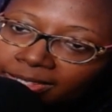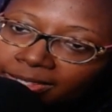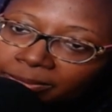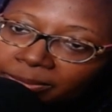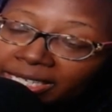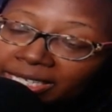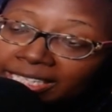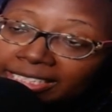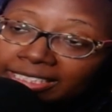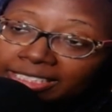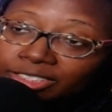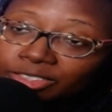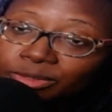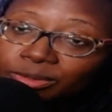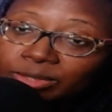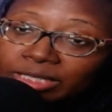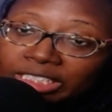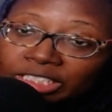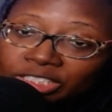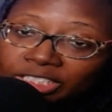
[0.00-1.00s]
Because as
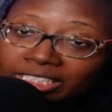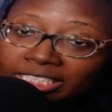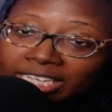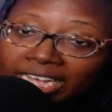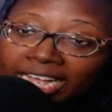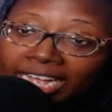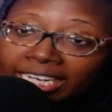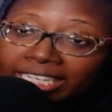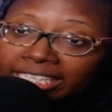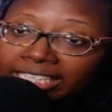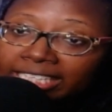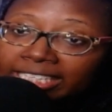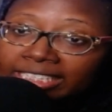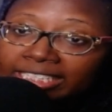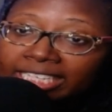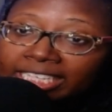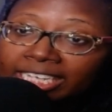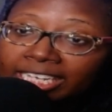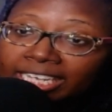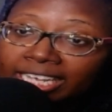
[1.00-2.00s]
soon as she died, he
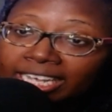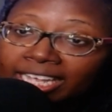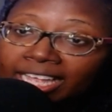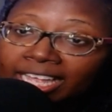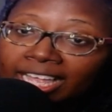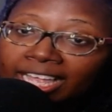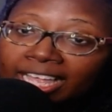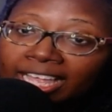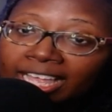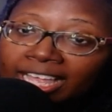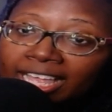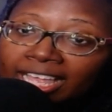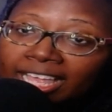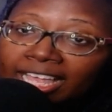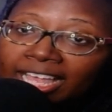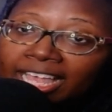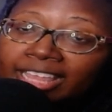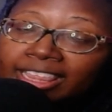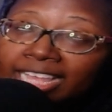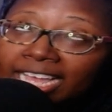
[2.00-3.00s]
said he,
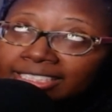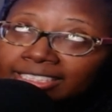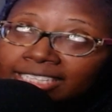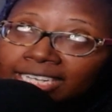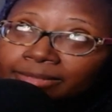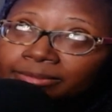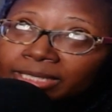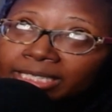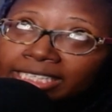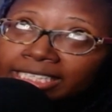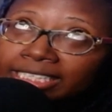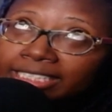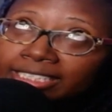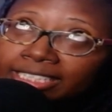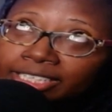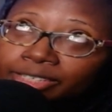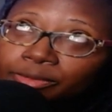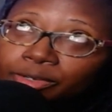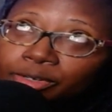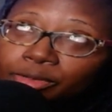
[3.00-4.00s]
in that timeline, he
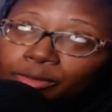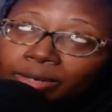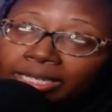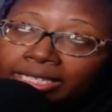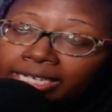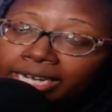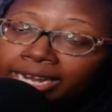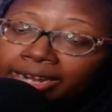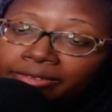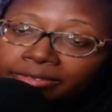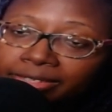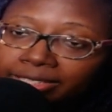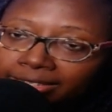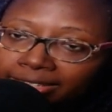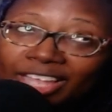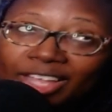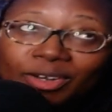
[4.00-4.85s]
said he regretted everything. And